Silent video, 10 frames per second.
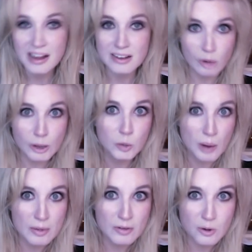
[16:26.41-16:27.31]
Roger
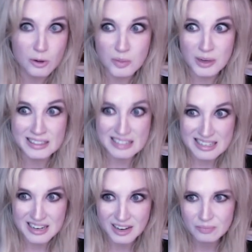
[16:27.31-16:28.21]
Rabbit, of course, being
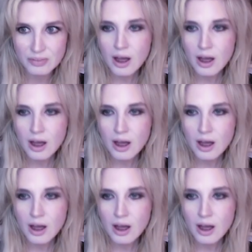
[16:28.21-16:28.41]
Disney.